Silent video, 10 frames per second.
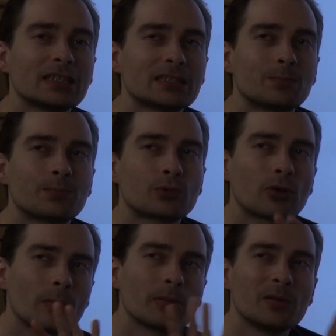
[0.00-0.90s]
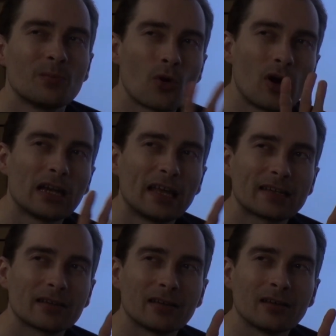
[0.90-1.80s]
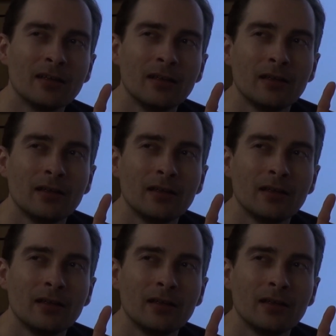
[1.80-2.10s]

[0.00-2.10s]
is probably more like an